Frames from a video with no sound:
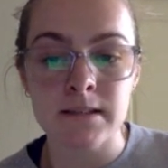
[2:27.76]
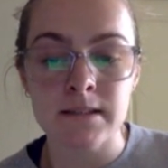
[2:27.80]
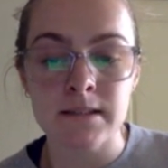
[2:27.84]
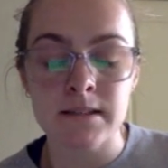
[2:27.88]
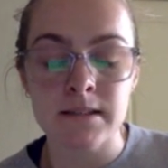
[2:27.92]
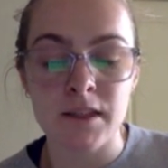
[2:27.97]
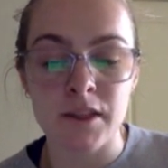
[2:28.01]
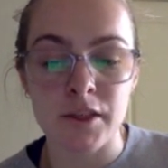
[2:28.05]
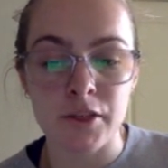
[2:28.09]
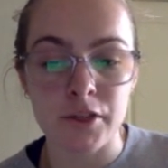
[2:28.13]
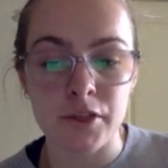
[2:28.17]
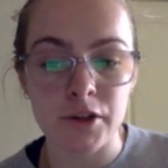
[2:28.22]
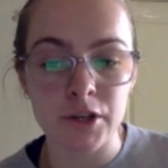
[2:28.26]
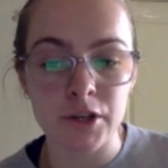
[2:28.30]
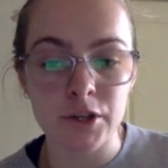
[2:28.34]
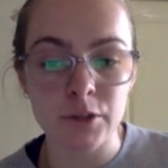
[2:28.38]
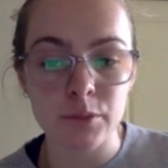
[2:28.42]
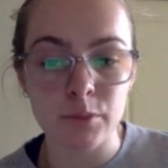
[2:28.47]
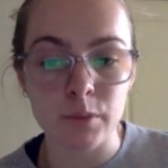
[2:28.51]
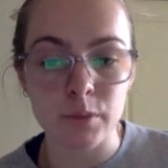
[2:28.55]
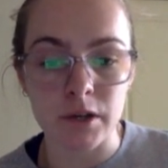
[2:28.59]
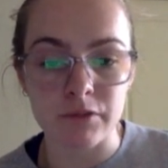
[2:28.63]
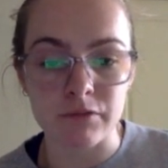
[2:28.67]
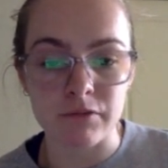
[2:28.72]
The
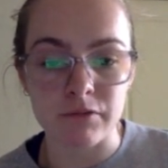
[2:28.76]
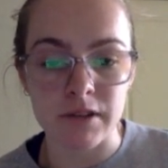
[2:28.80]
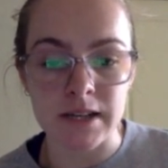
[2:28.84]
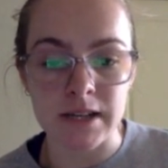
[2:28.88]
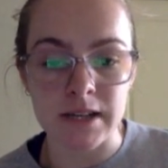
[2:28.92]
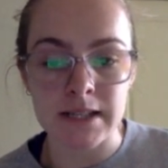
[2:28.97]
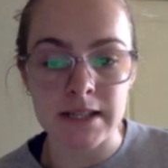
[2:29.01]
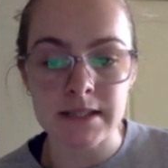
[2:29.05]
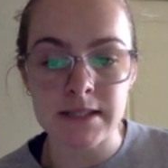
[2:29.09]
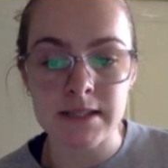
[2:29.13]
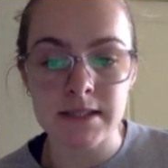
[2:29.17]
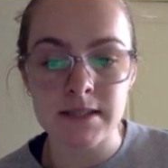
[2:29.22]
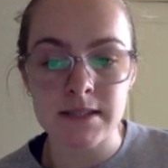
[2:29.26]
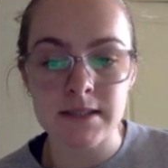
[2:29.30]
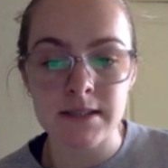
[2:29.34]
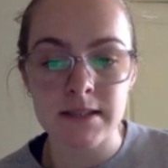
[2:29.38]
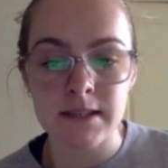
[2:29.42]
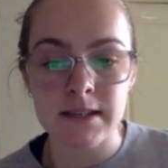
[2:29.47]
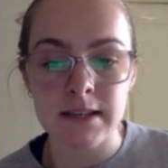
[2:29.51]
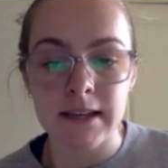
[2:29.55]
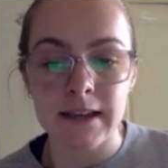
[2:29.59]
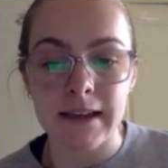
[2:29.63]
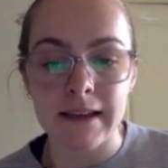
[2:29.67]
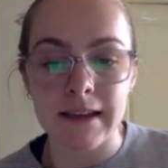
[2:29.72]
third one reads,
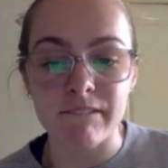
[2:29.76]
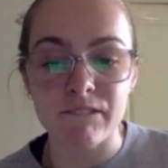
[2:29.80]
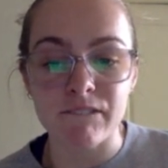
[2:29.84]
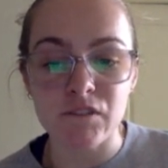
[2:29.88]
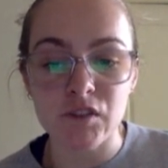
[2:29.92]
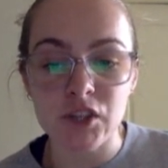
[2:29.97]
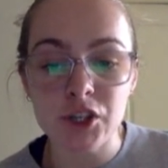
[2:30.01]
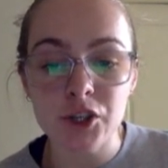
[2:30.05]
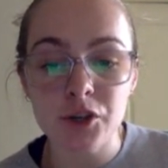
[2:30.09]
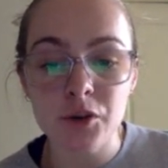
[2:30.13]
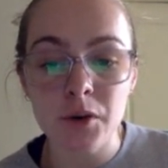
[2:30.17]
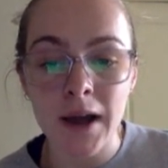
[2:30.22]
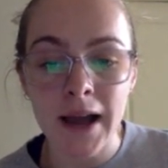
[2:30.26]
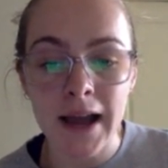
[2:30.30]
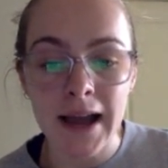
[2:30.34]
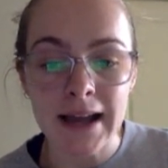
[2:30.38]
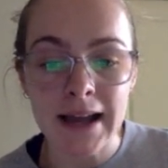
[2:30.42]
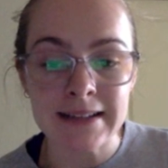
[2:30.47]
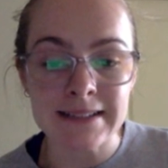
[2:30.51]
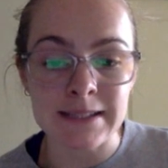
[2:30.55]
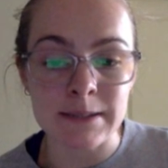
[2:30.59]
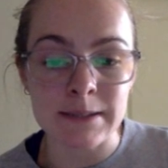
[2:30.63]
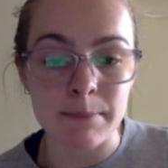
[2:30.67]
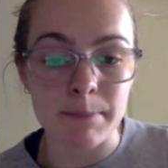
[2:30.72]
if you
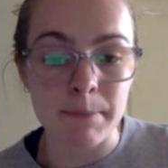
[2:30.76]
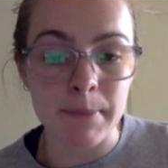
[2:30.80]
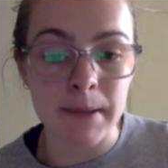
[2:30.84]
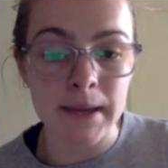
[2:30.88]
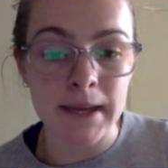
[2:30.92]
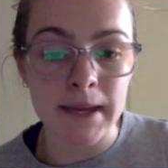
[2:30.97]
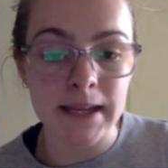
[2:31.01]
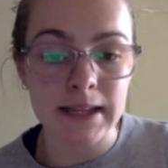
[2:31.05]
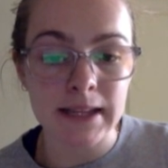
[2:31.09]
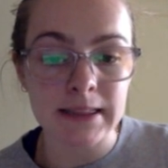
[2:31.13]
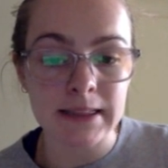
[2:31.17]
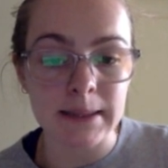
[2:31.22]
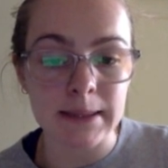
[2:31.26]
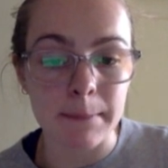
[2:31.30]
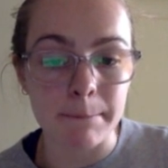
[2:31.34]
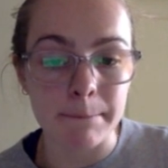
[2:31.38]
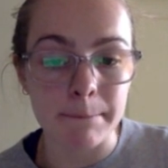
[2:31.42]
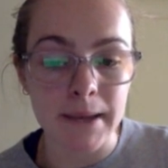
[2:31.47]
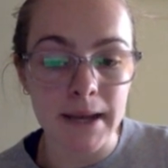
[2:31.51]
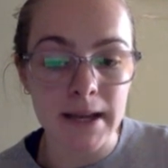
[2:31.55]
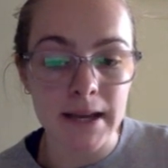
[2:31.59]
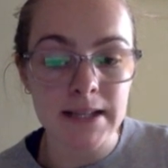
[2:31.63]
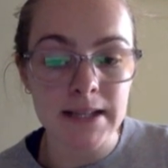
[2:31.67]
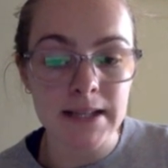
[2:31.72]
had to pick the
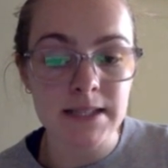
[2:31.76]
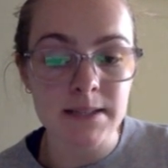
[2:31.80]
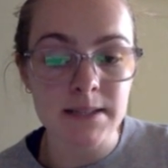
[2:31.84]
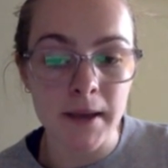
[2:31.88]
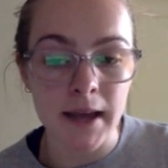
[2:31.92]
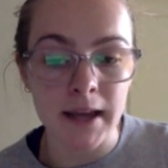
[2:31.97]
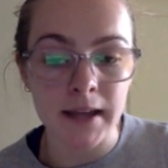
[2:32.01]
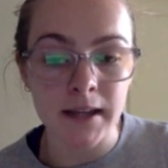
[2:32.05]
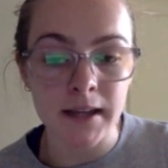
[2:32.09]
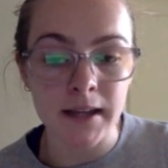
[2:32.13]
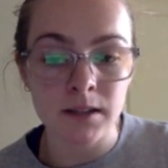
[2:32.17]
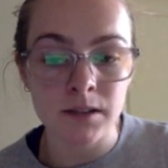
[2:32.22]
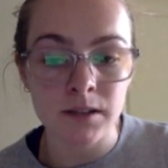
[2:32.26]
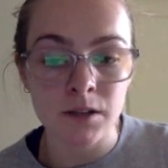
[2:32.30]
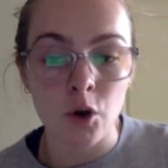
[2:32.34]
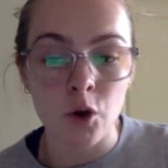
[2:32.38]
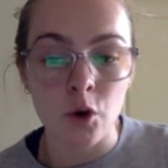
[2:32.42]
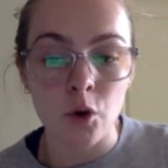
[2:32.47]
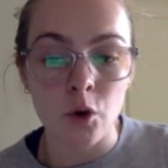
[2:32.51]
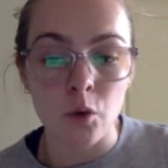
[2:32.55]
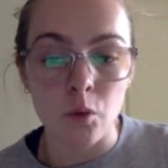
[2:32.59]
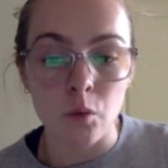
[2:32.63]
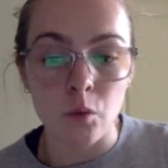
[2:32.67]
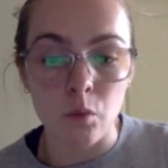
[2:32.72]
best pet,
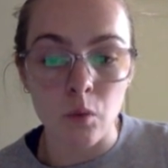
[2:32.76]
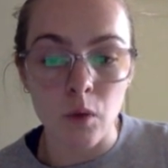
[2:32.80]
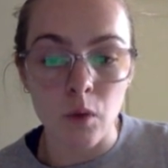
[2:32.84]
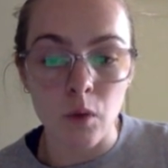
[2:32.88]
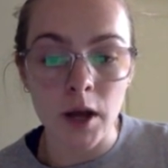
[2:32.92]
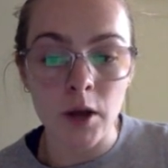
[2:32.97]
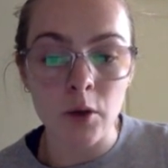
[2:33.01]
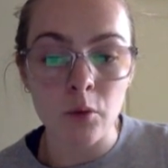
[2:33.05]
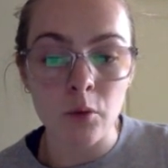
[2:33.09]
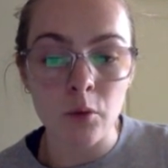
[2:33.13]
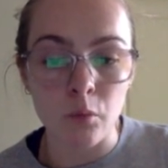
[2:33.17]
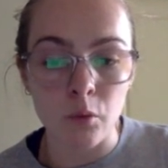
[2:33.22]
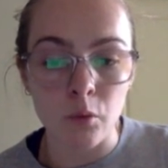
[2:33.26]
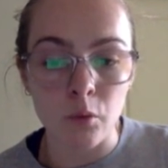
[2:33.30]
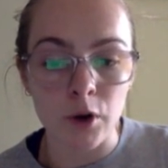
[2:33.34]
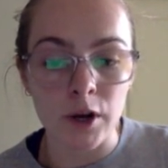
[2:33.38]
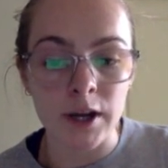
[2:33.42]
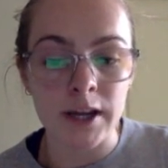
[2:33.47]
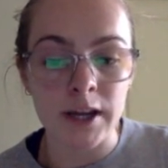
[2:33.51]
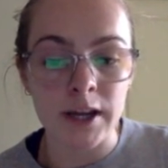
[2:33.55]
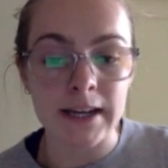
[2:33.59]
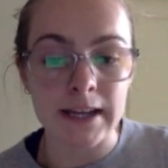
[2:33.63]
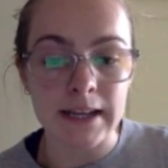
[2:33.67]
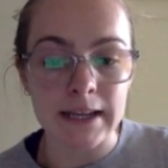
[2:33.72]
what
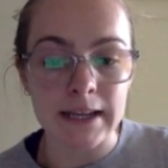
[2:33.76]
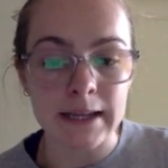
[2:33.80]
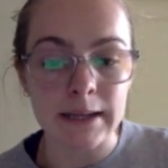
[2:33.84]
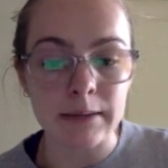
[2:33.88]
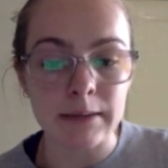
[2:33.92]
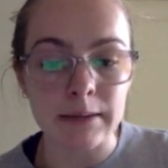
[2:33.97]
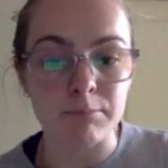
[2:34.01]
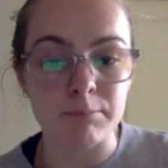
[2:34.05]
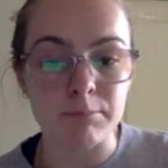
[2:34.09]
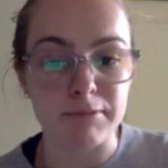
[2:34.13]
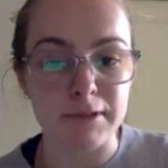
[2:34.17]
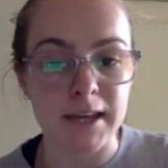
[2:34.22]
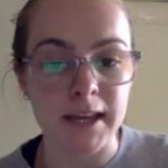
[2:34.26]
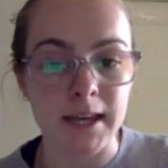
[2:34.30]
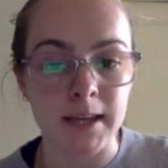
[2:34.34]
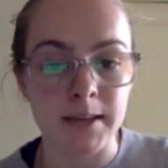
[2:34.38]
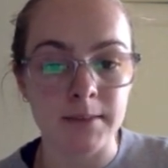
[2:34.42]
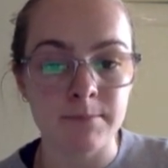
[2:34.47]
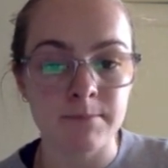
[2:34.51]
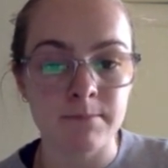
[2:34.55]
would it be?